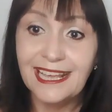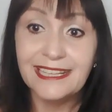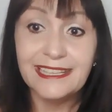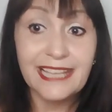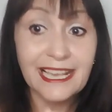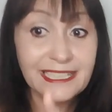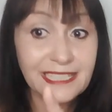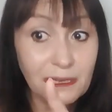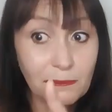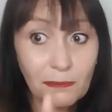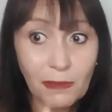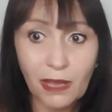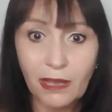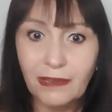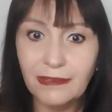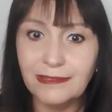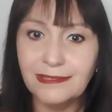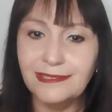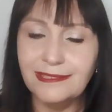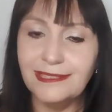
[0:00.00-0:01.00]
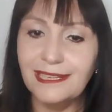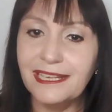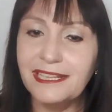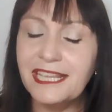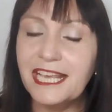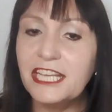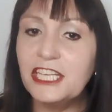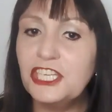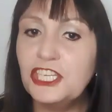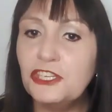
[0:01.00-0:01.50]
They demand
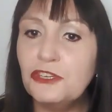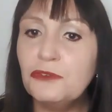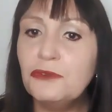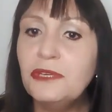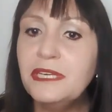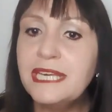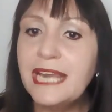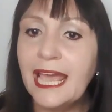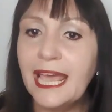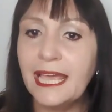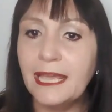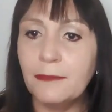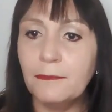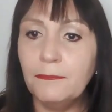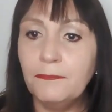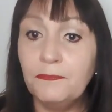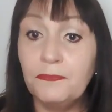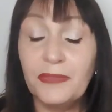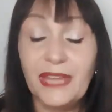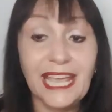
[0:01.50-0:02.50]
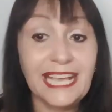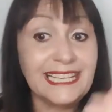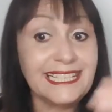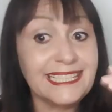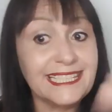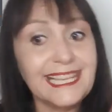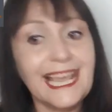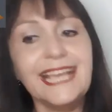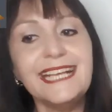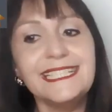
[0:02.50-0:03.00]
that you name
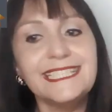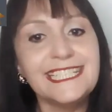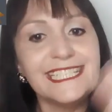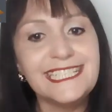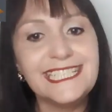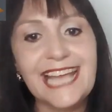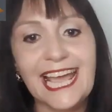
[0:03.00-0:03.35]
exact